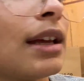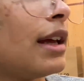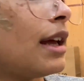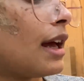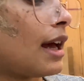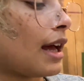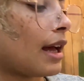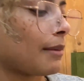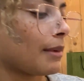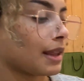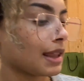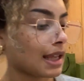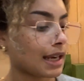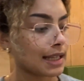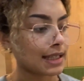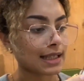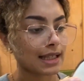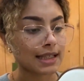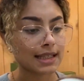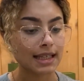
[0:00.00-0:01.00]
And then
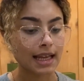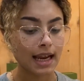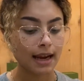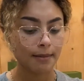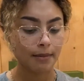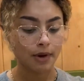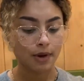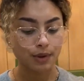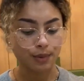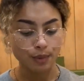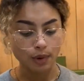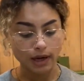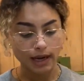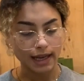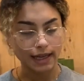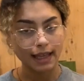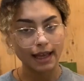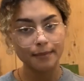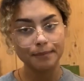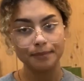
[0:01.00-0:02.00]
it's the same on the wallet
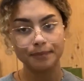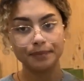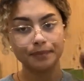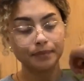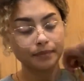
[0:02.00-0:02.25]
again.